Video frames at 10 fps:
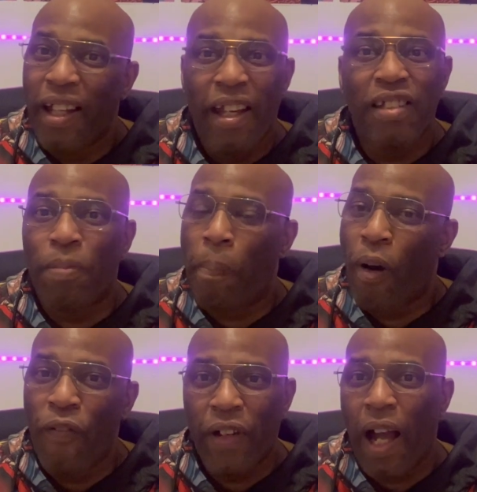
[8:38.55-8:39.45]
It's
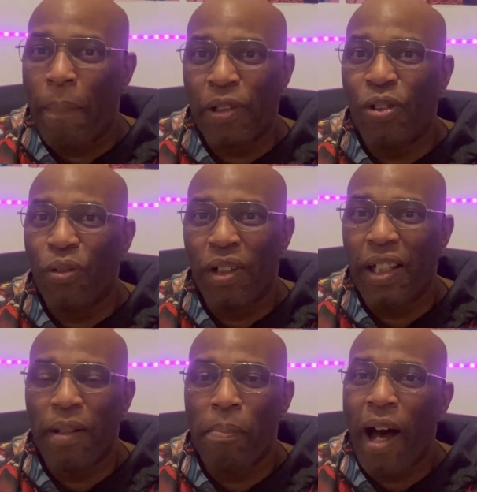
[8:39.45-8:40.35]
perfect
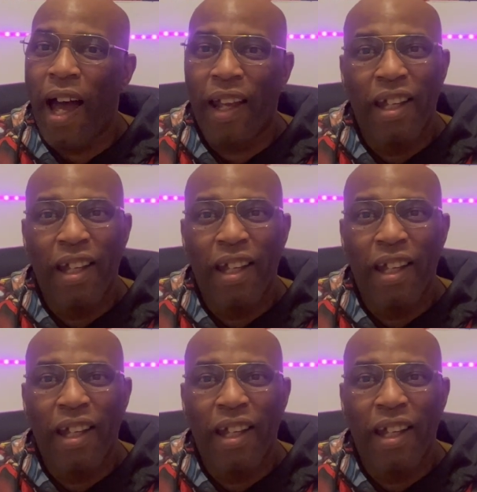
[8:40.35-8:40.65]
opportunity to buy.